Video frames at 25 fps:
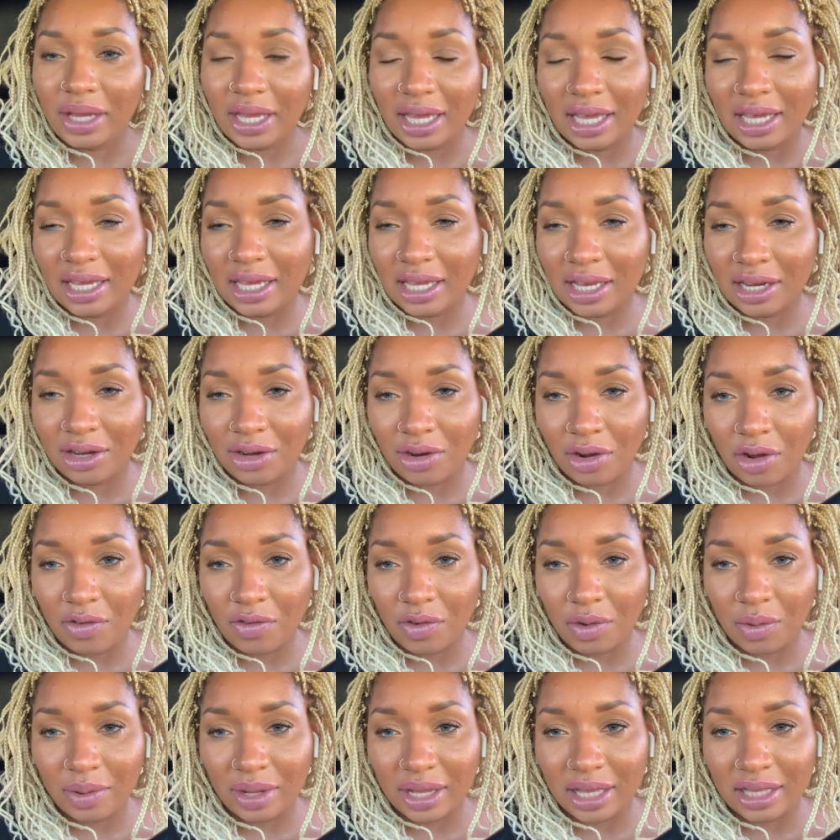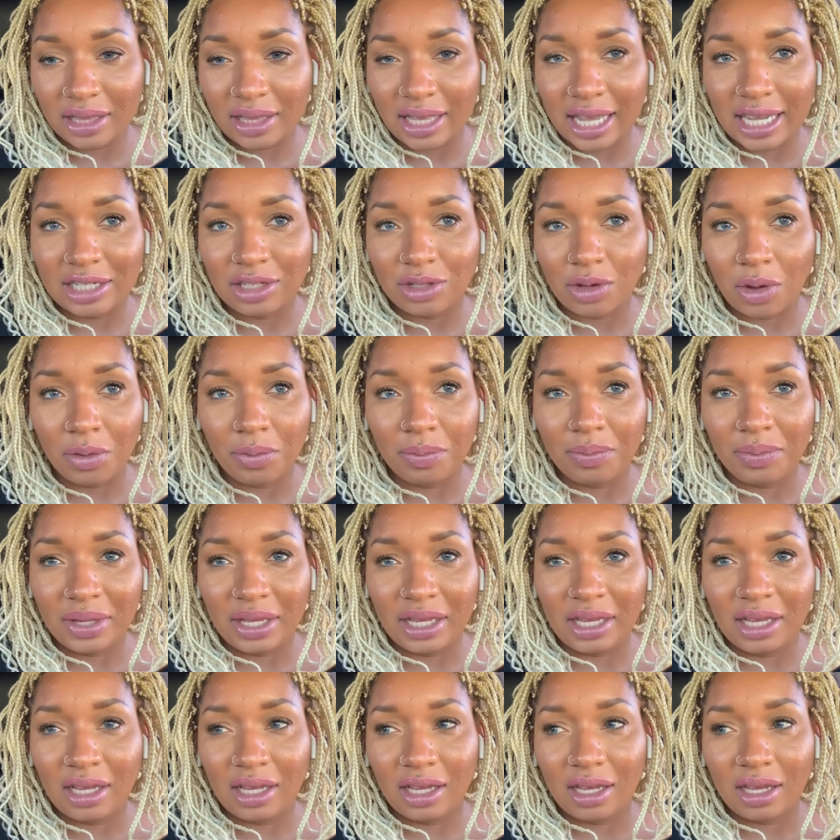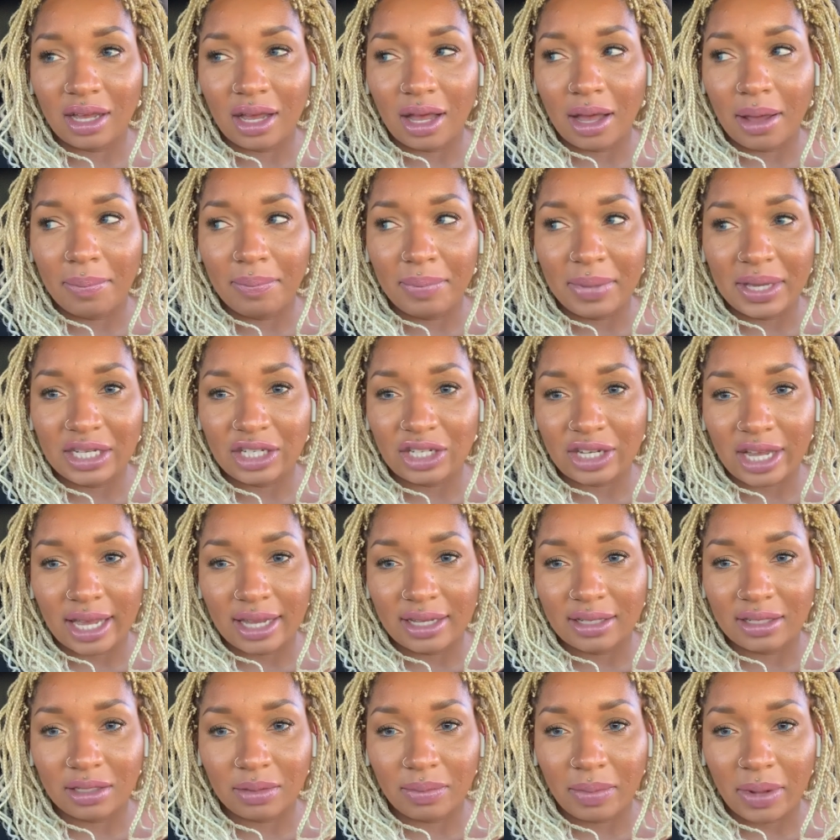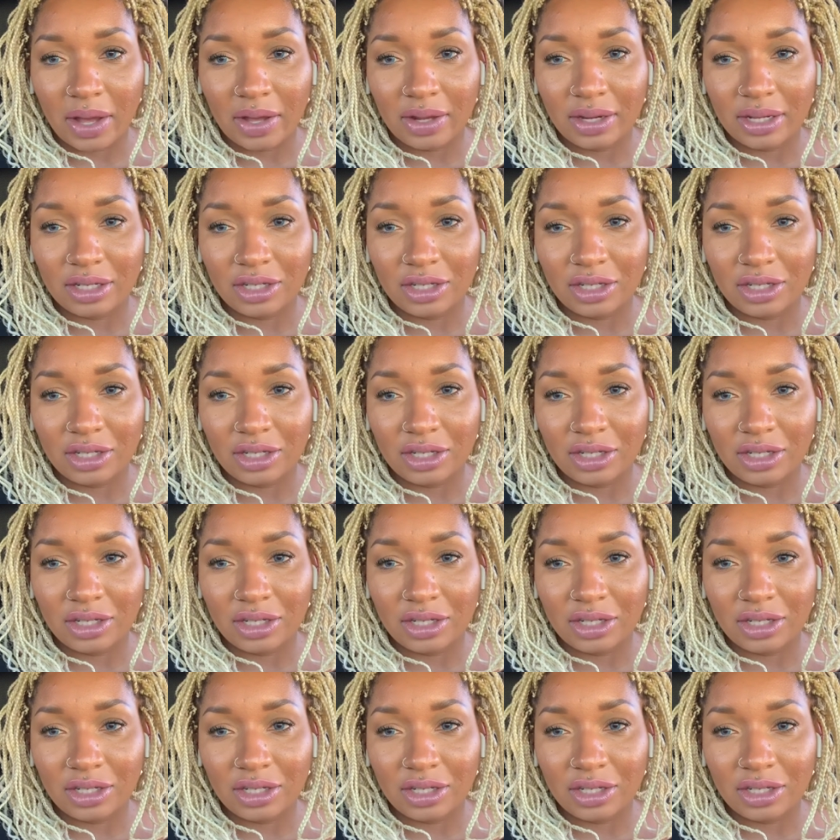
it and get it over with. Like, don't be a bitch ass about